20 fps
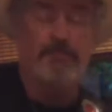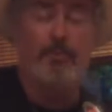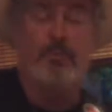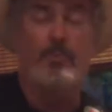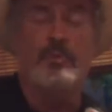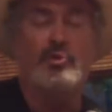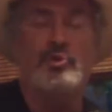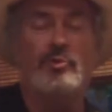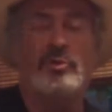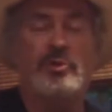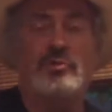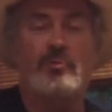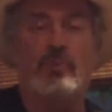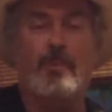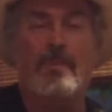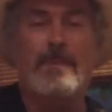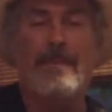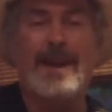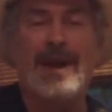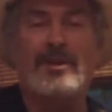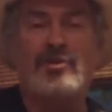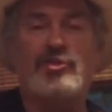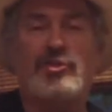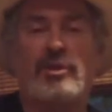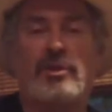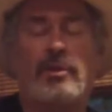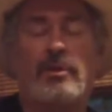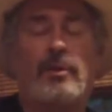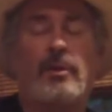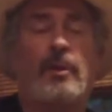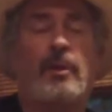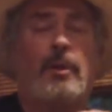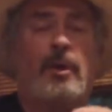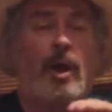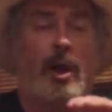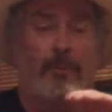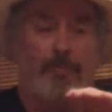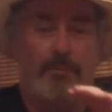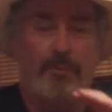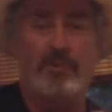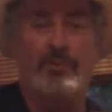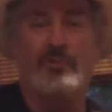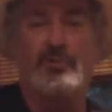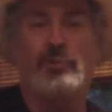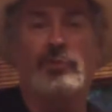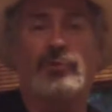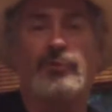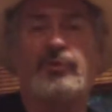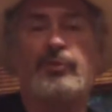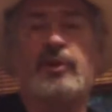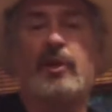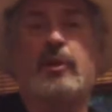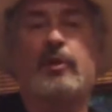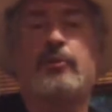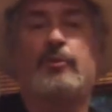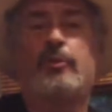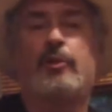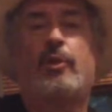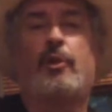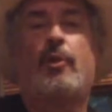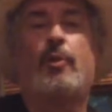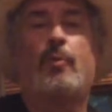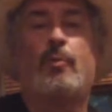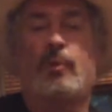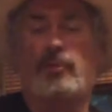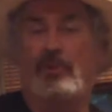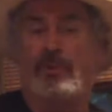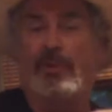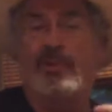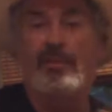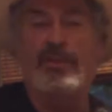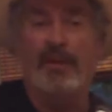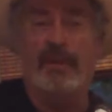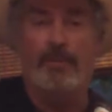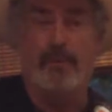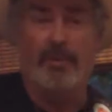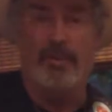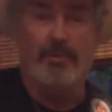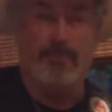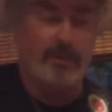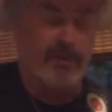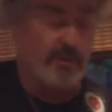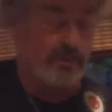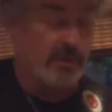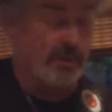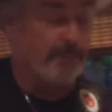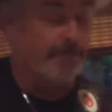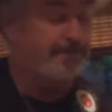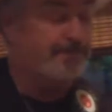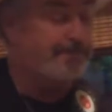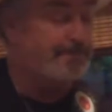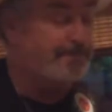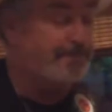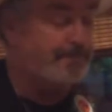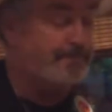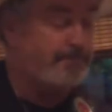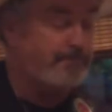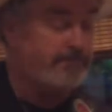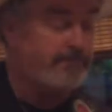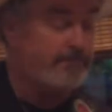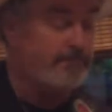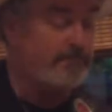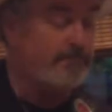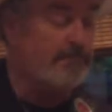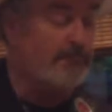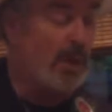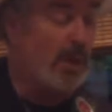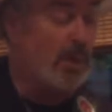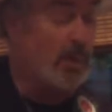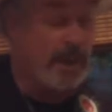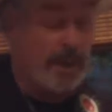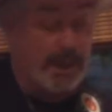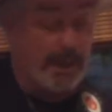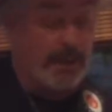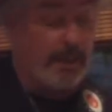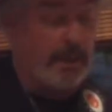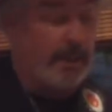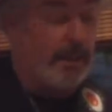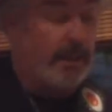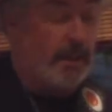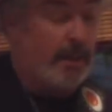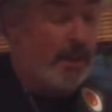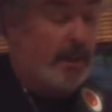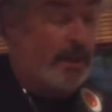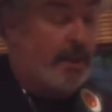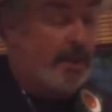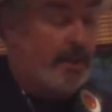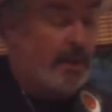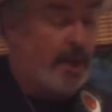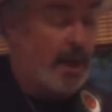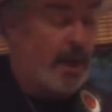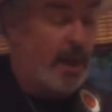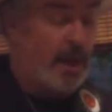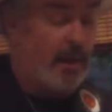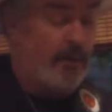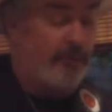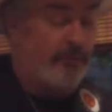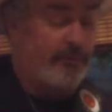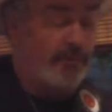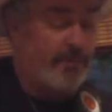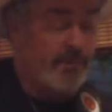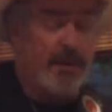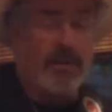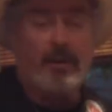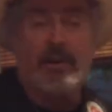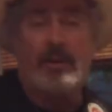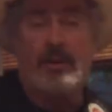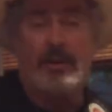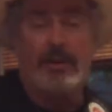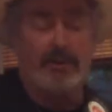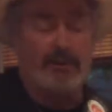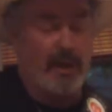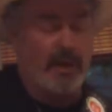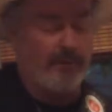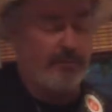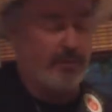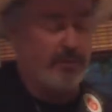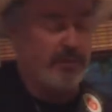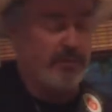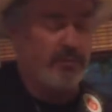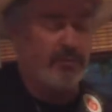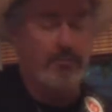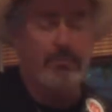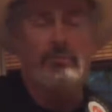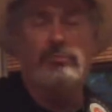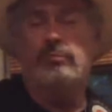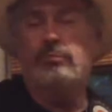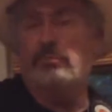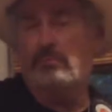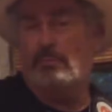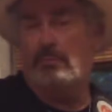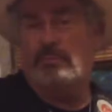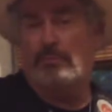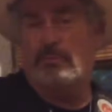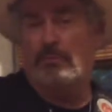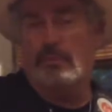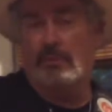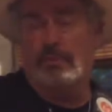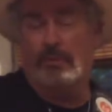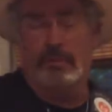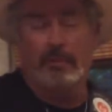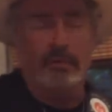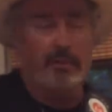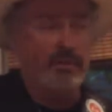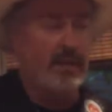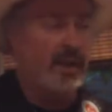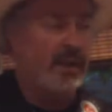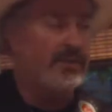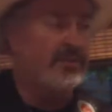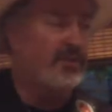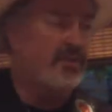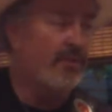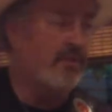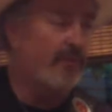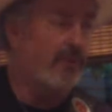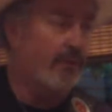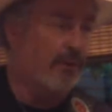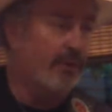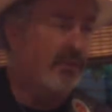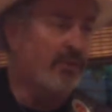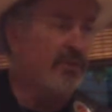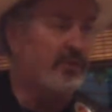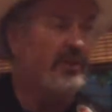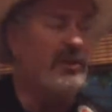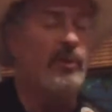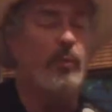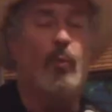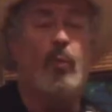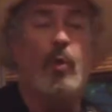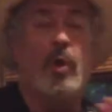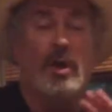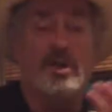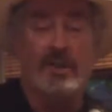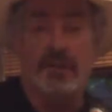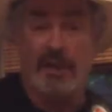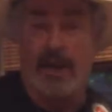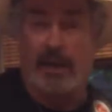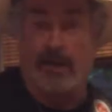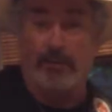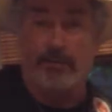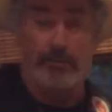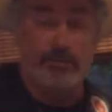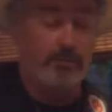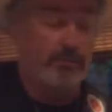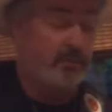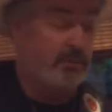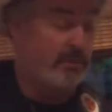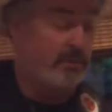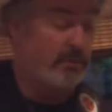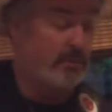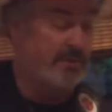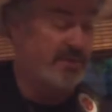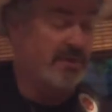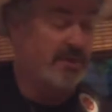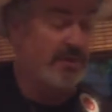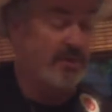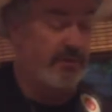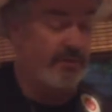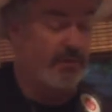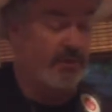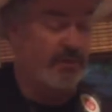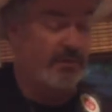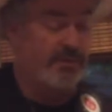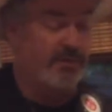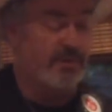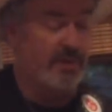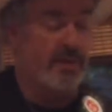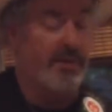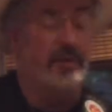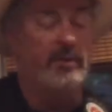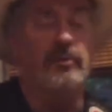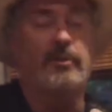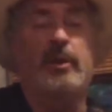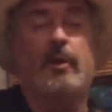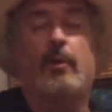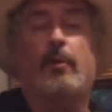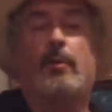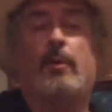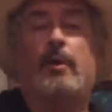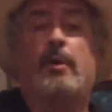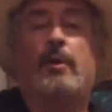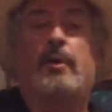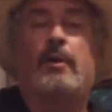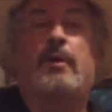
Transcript: what we're doing is we're matching a musical sound with the theme of the music. Okay. From there, after you do the lines in the verse, it walks down towards the end of the verse, and it'll go